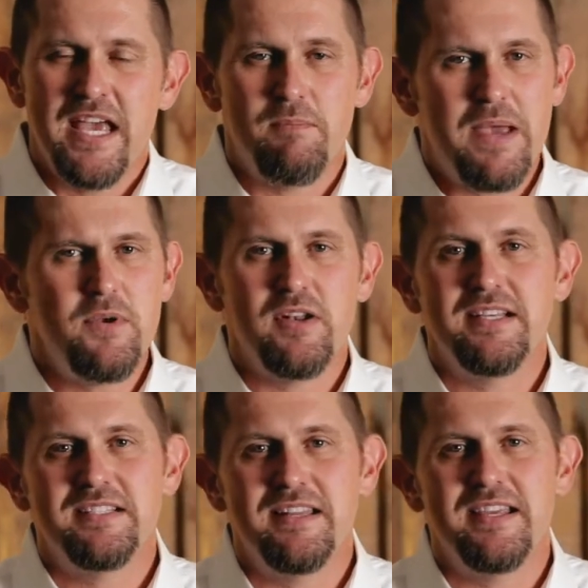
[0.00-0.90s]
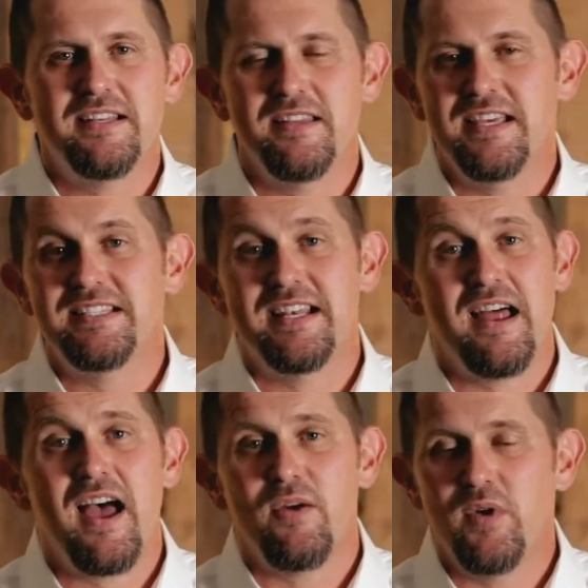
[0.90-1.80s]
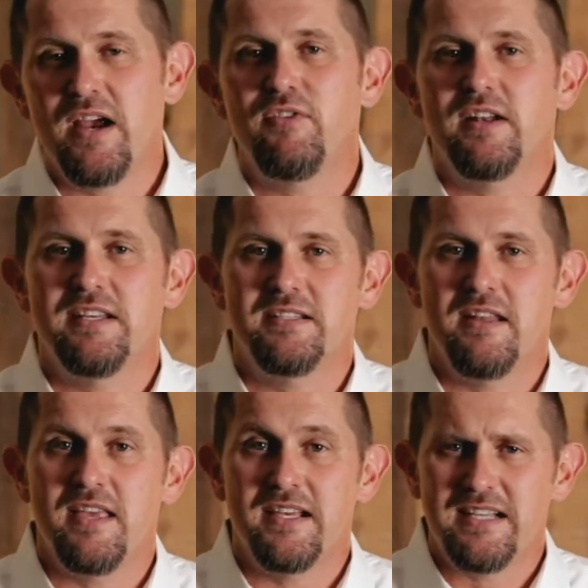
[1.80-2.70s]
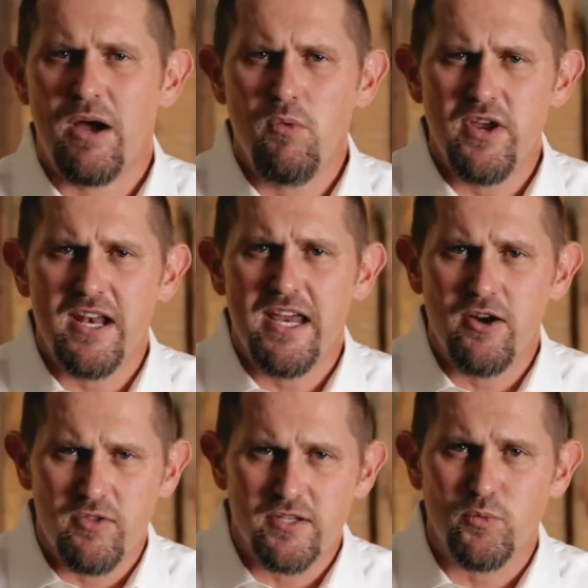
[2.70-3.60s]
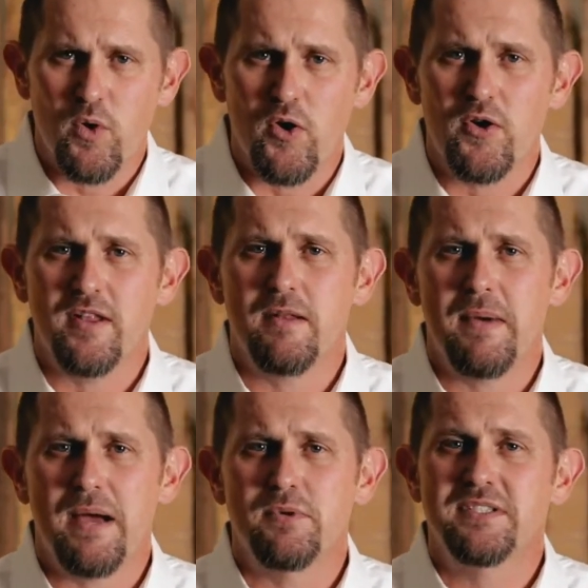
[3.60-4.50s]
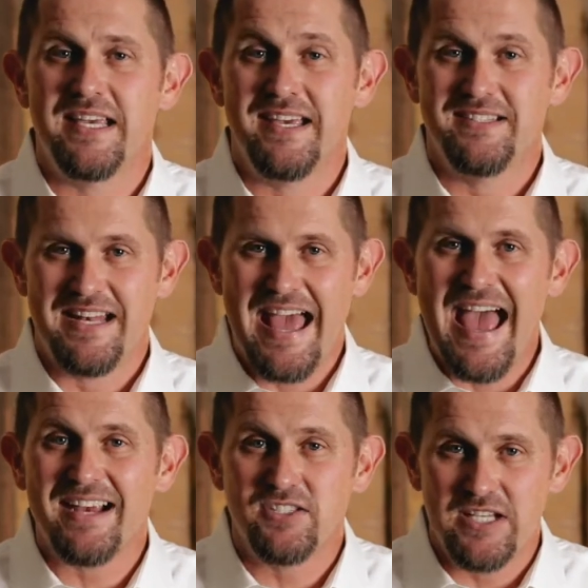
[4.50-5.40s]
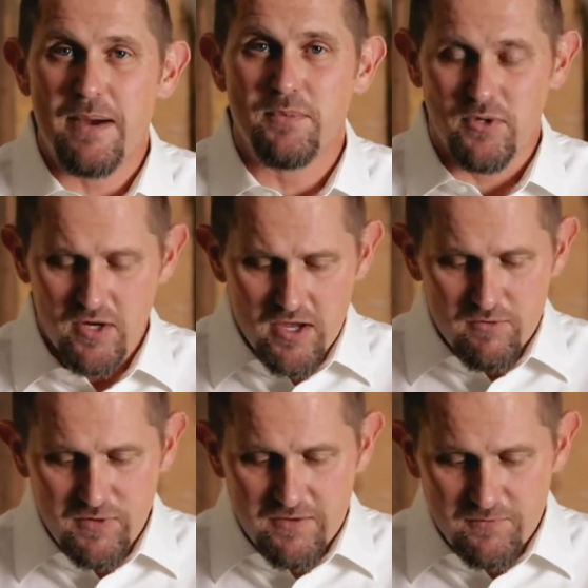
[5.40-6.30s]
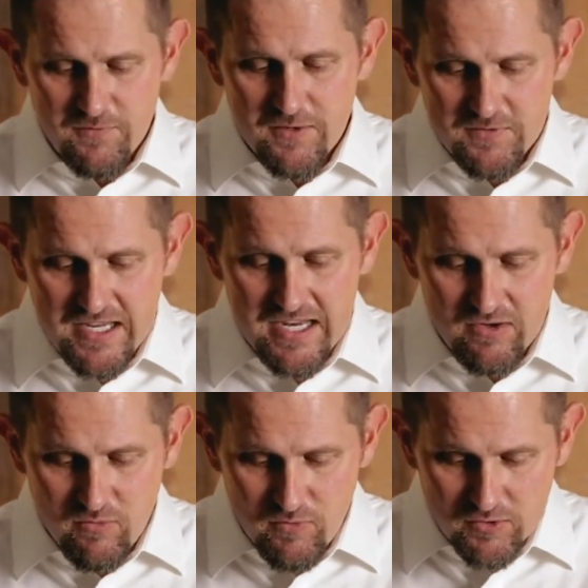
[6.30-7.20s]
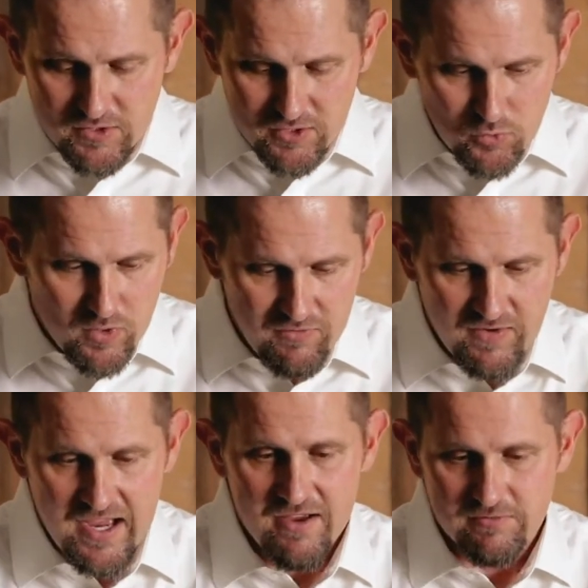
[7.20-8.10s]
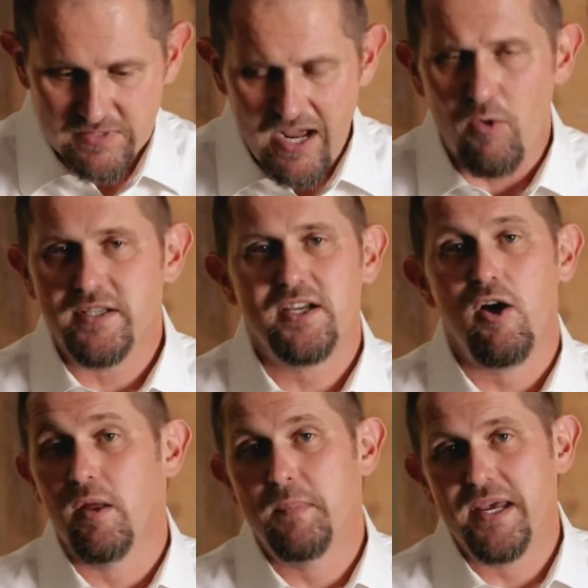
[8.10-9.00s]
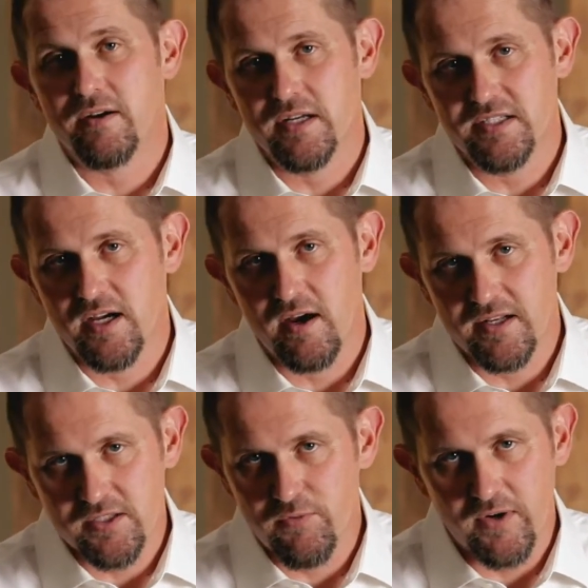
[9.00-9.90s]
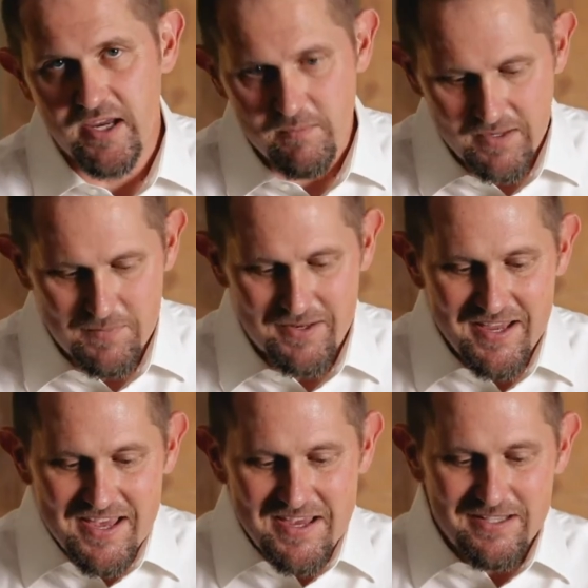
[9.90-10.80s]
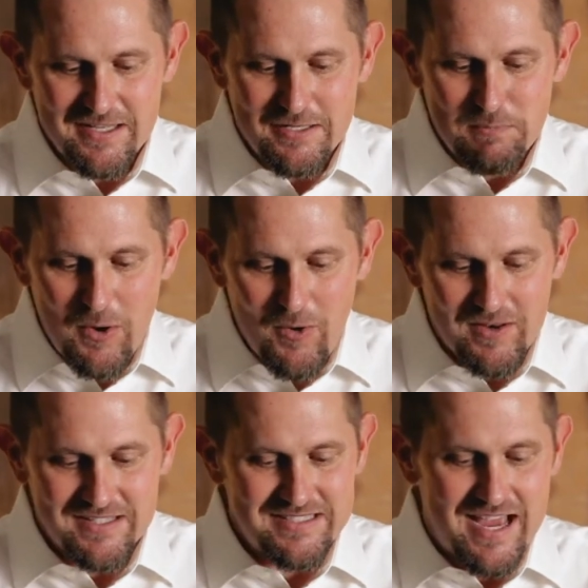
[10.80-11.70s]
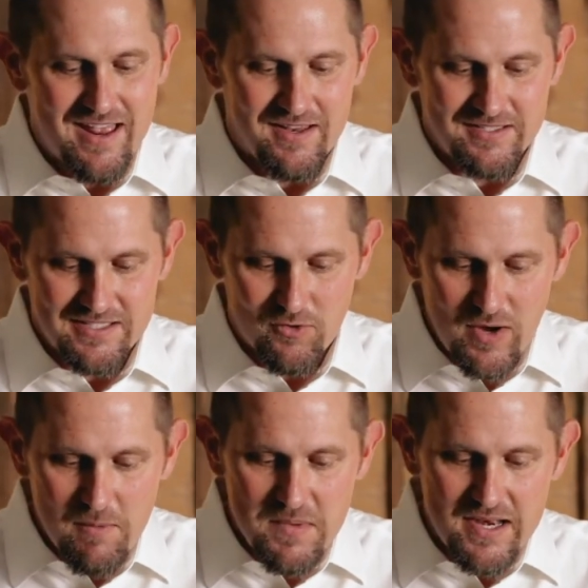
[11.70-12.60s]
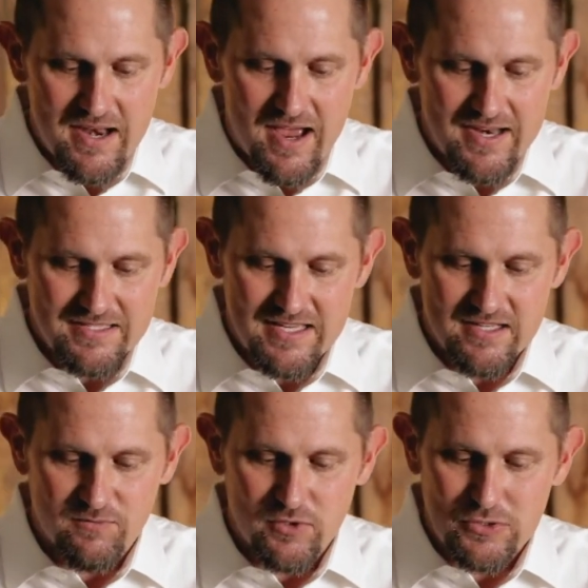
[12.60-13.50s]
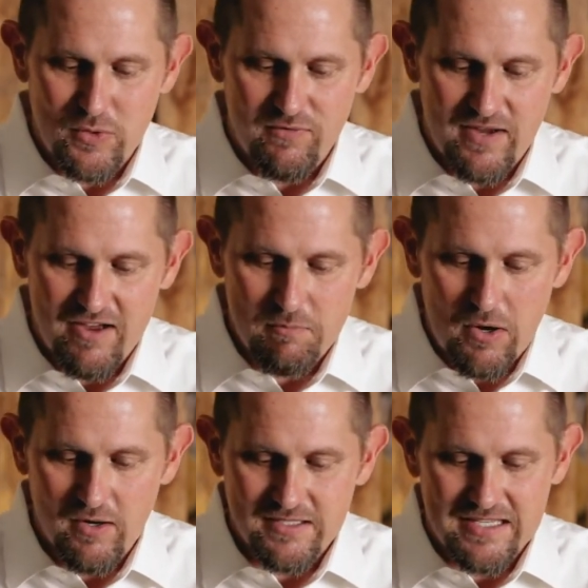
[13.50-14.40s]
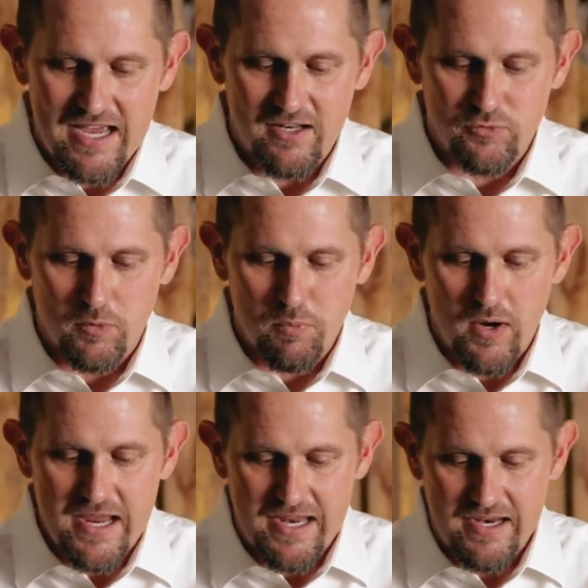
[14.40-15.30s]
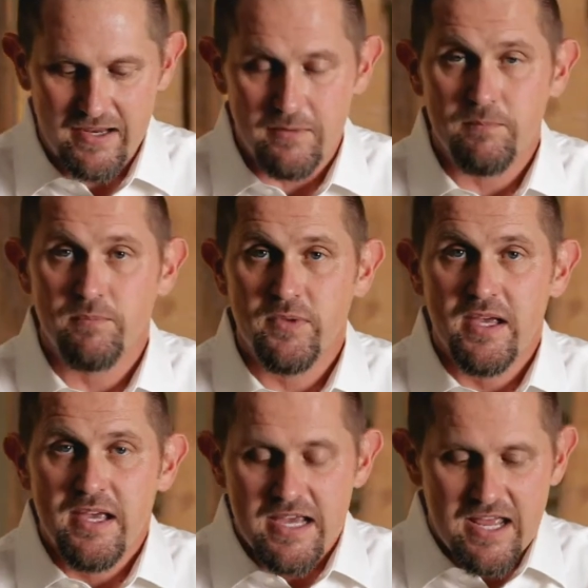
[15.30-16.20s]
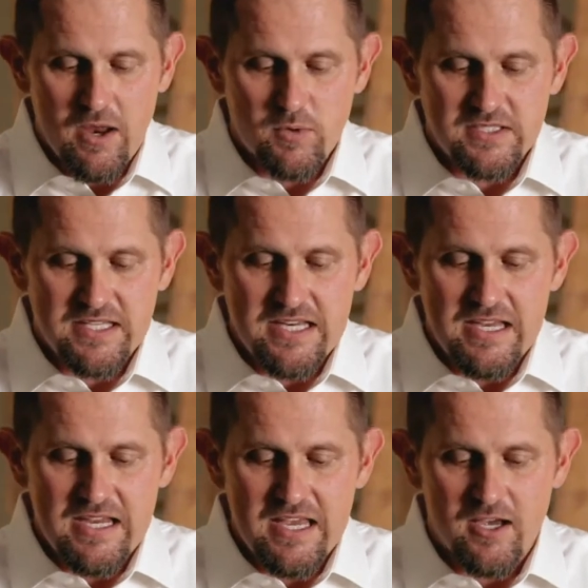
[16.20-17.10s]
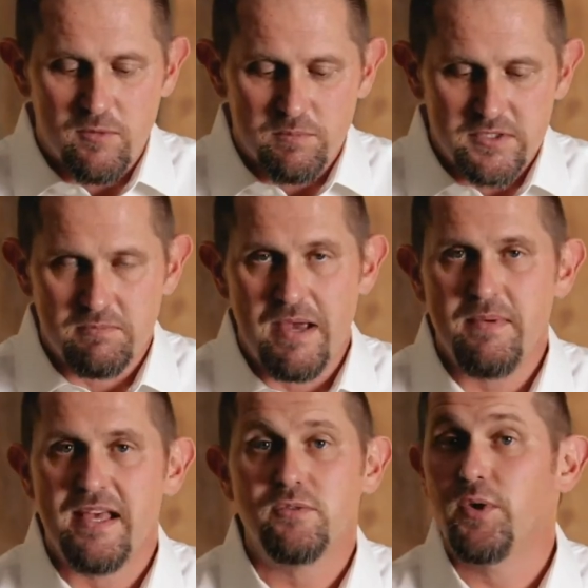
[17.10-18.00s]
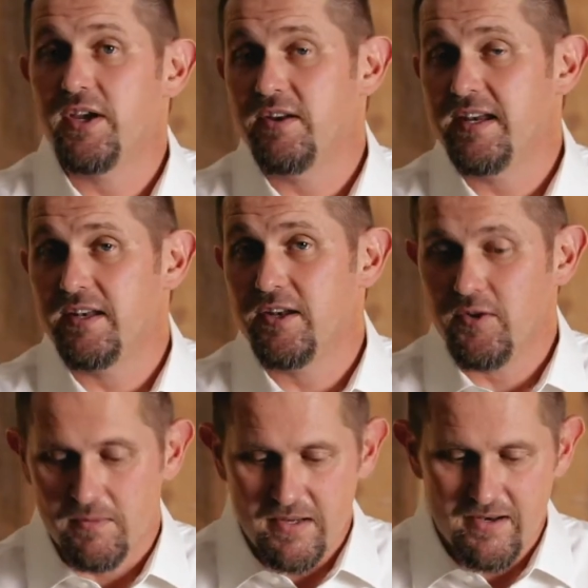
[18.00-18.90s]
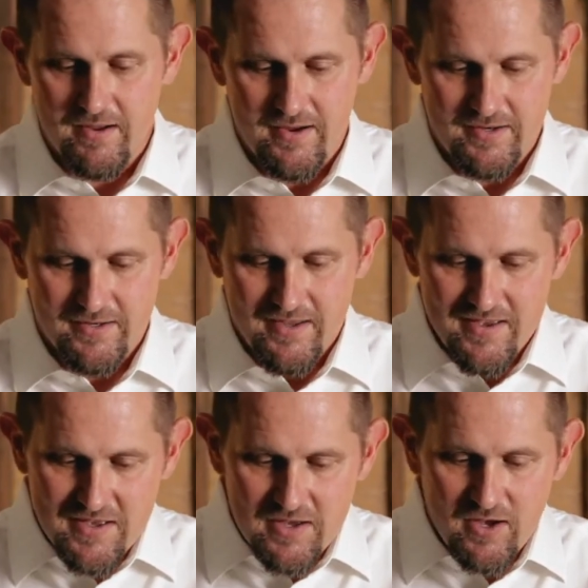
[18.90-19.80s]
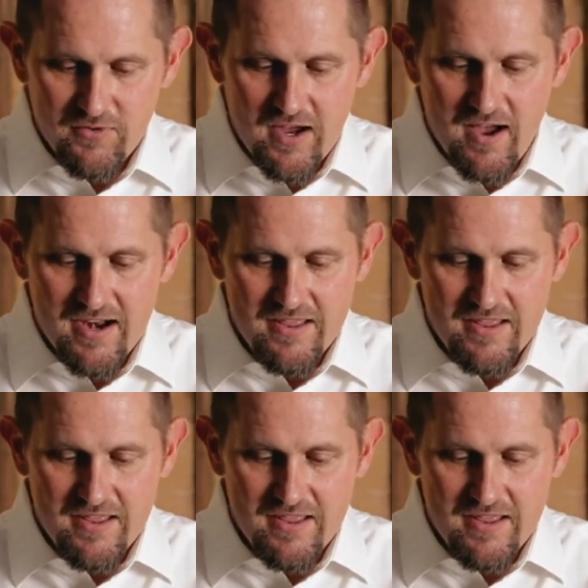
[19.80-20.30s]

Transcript: And maybe you're listening to this at night. Whenever you listen to this, I want you to hear this word that the Bible says in Acts chapter 15, verses 25. I always call them Peter and John, so forgive me, but it's, it's Paul and Silas. And around midnight, it says in verse 25, Paul and Silas were praying and they were singing hymns. Maybe that's what you need to do at midnight of God.